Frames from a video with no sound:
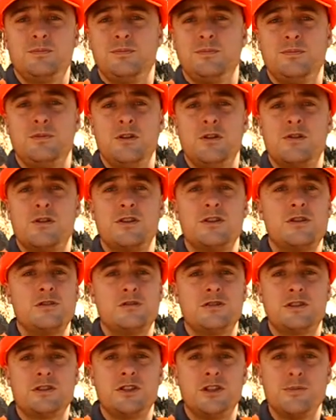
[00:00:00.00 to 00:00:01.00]
you can use
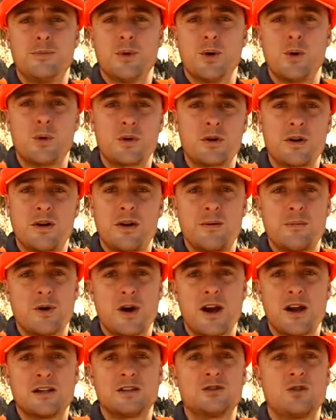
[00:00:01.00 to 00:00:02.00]
the cheaper Hornady
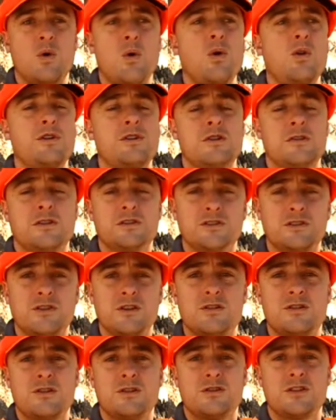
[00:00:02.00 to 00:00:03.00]
brass, or you can
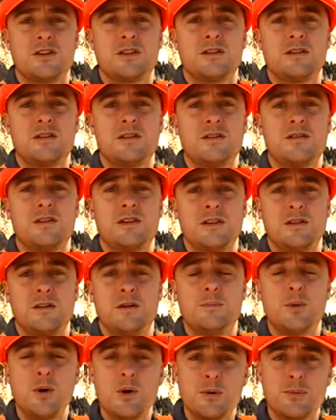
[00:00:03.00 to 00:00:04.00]
start using the
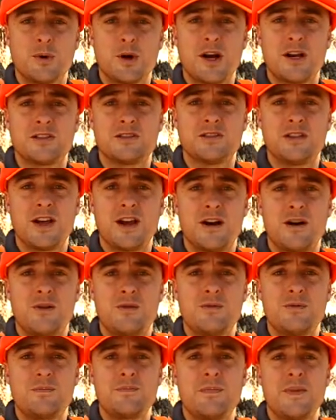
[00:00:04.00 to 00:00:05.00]
Lapua brass
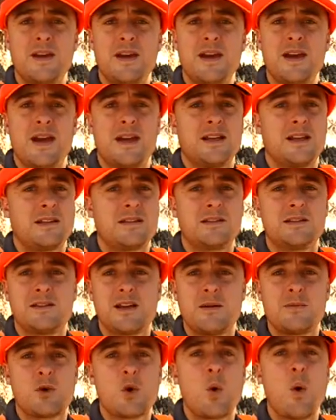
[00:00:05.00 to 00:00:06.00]
now and get the
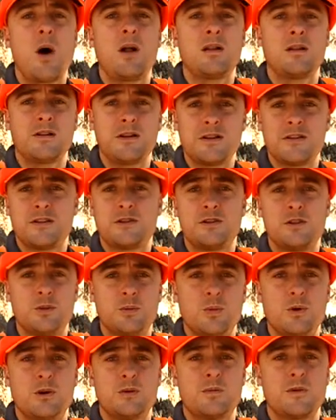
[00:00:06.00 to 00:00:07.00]
same quality that you
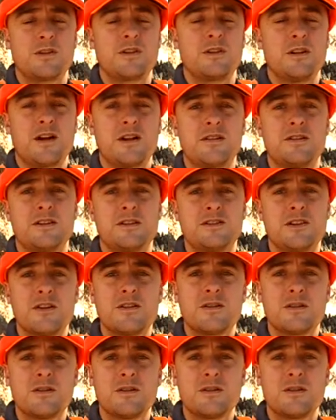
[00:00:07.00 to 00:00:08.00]
would with a lot of these
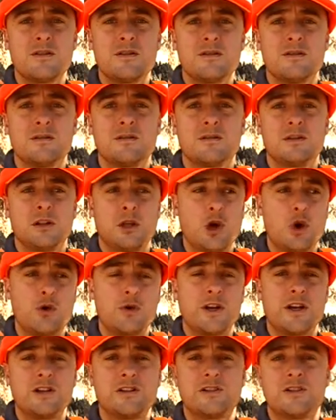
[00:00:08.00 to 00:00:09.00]
other
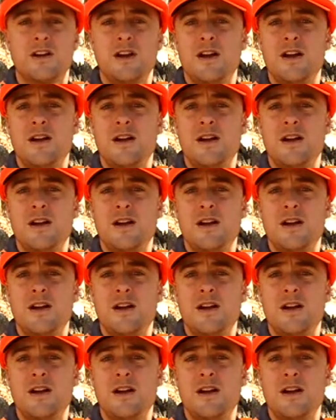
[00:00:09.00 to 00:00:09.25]
loadings.